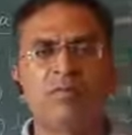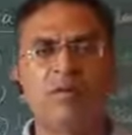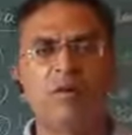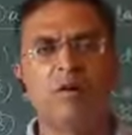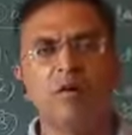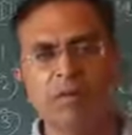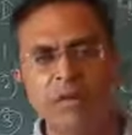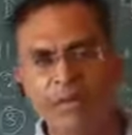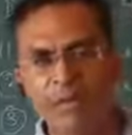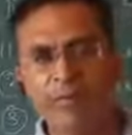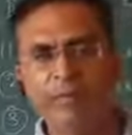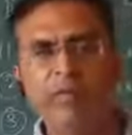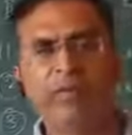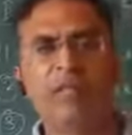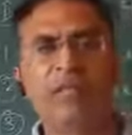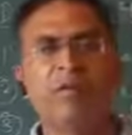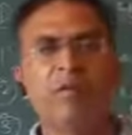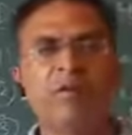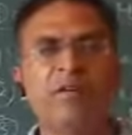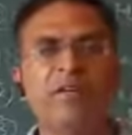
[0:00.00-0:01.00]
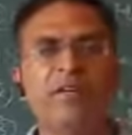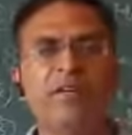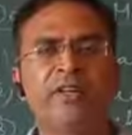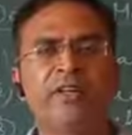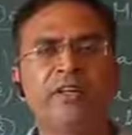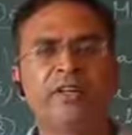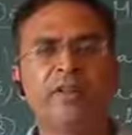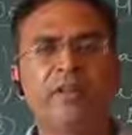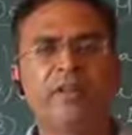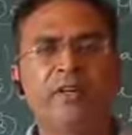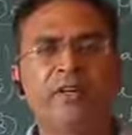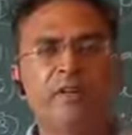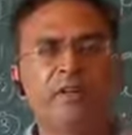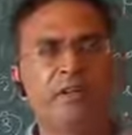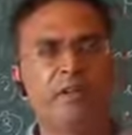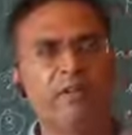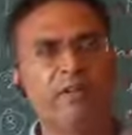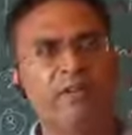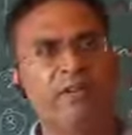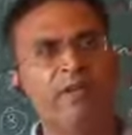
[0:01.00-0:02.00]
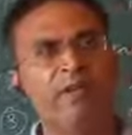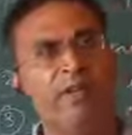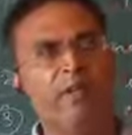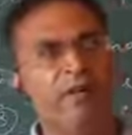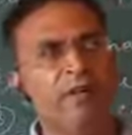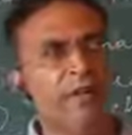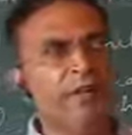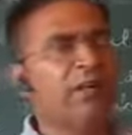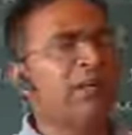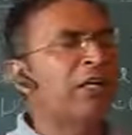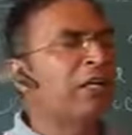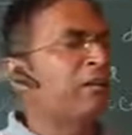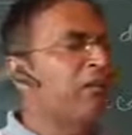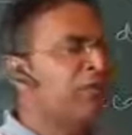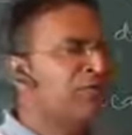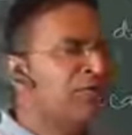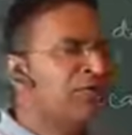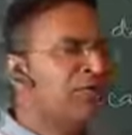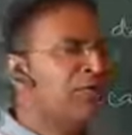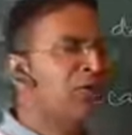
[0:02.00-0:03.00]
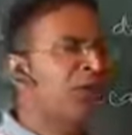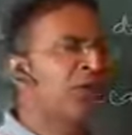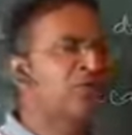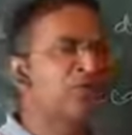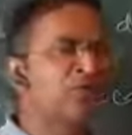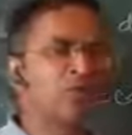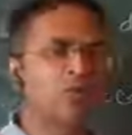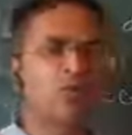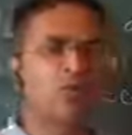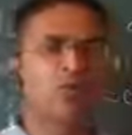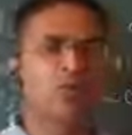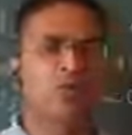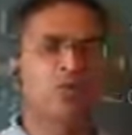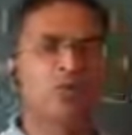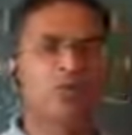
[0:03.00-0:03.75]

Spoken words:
already we have created one database for a school